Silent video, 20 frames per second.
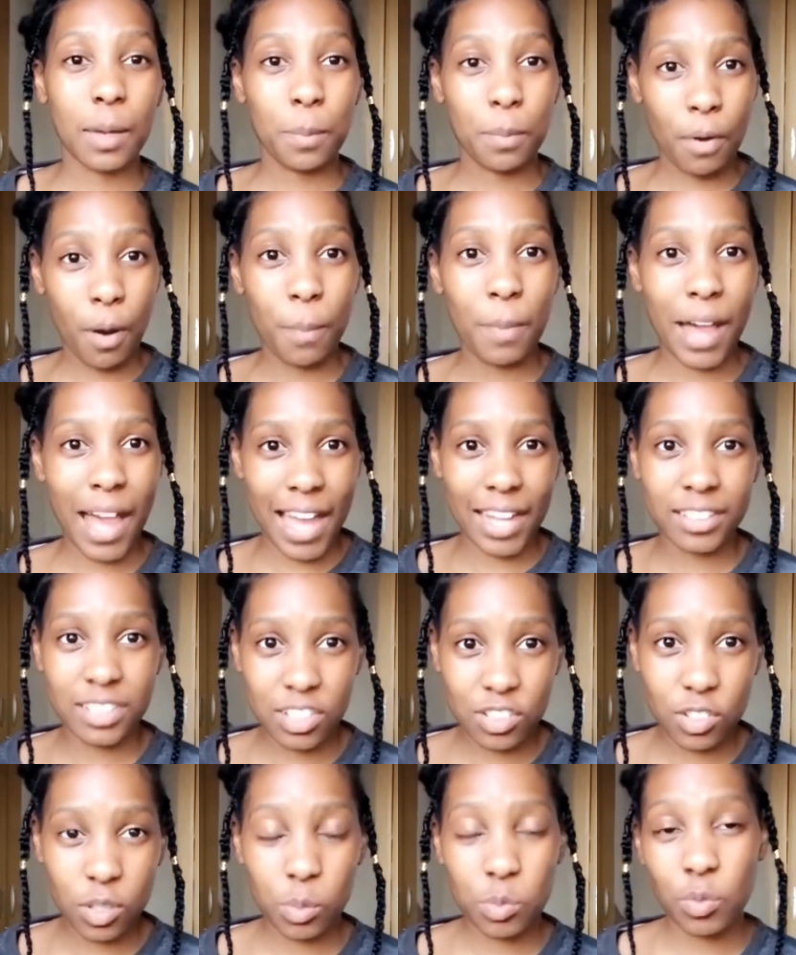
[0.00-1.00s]
proper
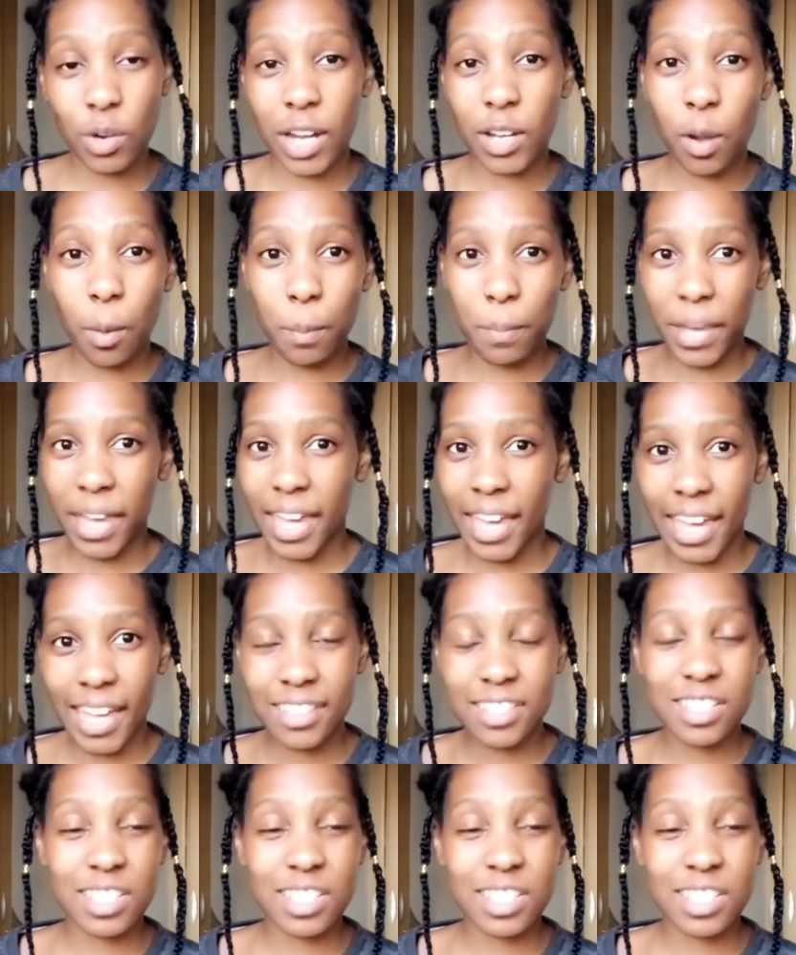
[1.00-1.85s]
acting jobs where I got paid.